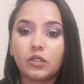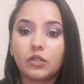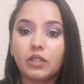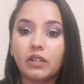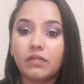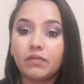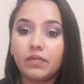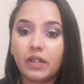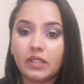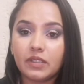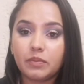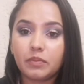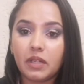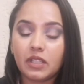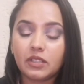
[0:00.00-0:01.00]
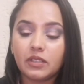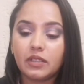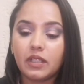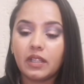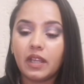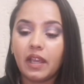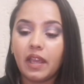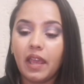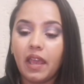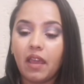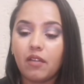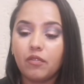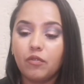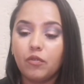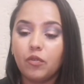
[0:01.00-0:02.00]
So the first brush that I
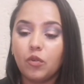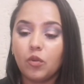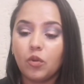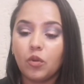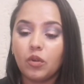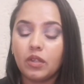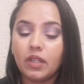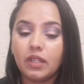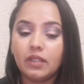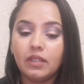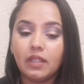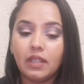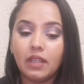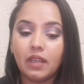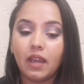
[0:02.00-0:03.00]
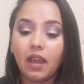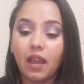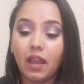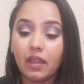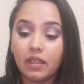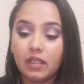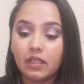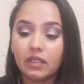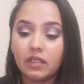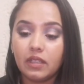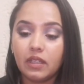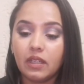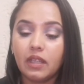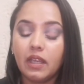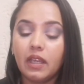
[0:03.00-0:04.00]
have for the eye
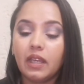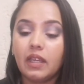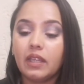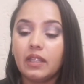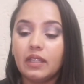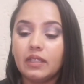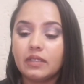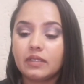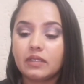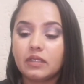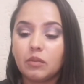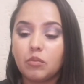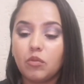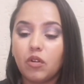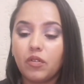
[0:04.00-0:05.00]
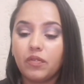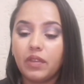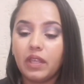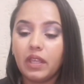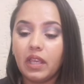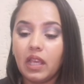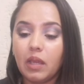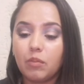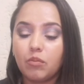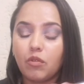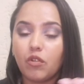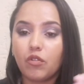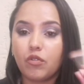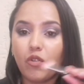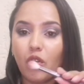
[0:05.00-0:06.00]
area is the Morphe
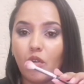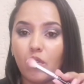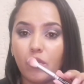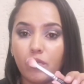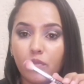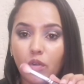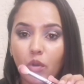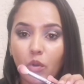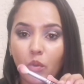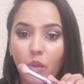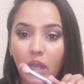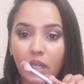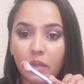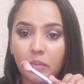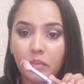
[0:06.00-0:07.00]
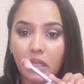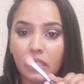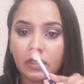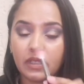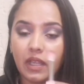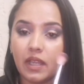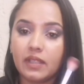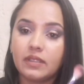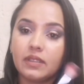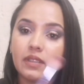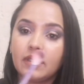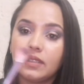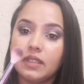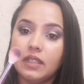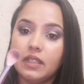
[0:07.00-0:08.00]
M441 brush, and
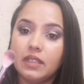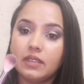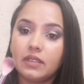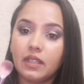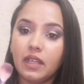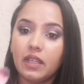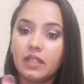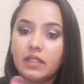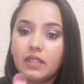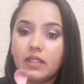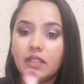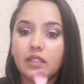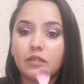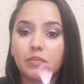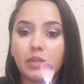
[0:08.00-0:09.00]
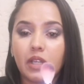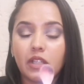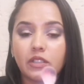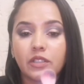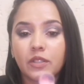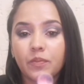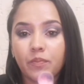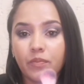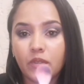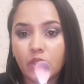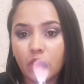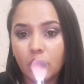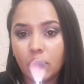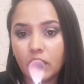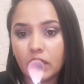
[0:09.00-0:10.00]
this is a crease brush.
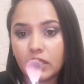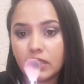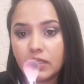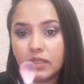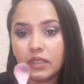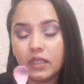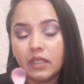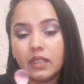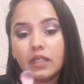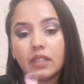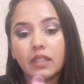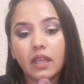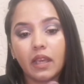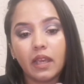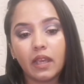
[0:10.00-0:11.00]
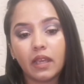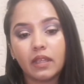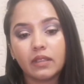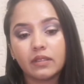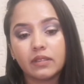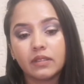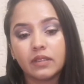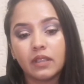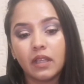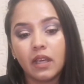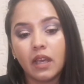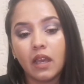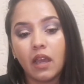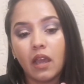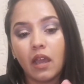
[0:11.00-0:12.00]
You can see it has
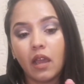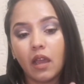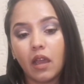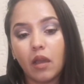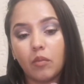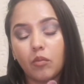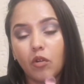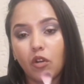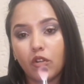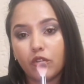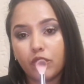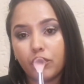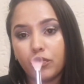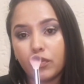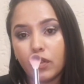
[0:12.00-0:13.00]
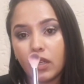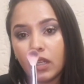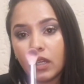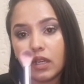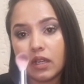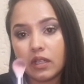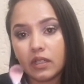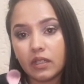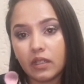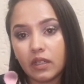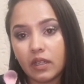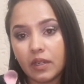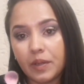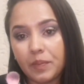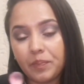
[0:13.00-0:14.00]
a more fuller